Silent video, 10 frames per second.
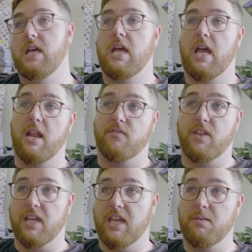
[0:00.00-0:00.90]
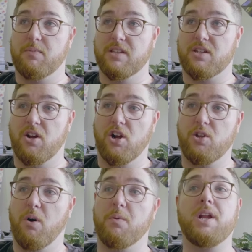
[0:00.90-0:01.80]
And if they keep this card,
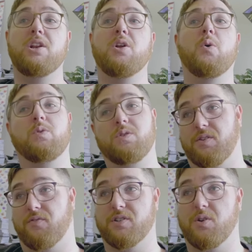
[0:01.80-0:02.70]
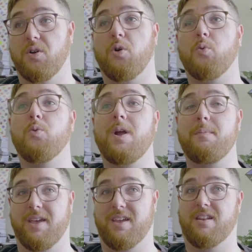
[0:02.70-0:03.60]
you already know Lucifer's going to rip it.